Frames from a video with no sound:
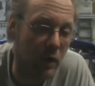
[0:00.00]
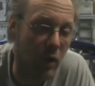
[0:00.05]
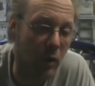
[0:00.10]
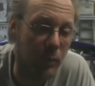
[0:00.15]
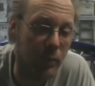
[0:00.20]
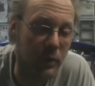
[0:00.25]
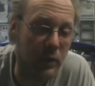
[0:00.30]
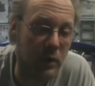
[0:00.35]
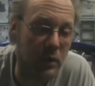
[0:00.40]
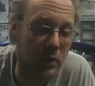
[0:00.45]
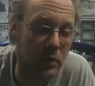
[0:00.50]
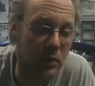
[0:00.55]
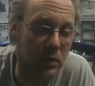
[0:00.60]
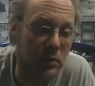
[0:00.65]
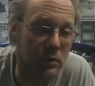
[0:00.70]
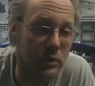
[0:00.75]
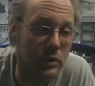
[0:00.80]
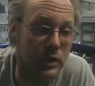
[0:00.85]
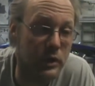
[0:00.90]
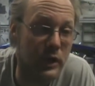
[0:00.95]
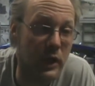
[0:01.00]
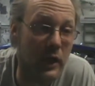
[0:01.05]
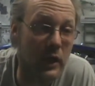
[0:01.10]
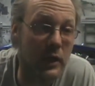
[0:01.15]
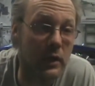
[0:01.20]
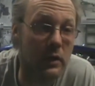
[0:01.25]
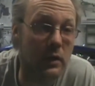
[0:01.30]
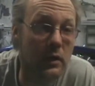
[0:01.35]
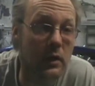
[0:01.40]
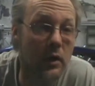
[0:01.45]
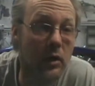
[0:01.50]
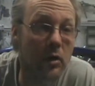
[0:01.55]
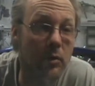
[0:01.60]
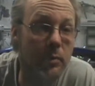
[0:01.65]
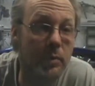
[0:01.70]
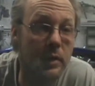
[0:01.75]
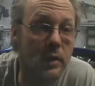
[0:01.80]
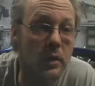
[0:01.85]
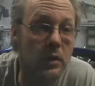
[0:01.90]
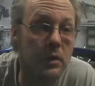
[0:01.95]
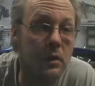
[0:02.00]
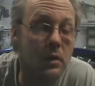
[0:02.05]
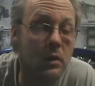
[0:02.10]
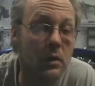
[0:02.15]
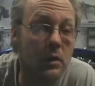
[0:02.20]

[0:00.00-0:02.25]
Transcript: helping, Shade helping.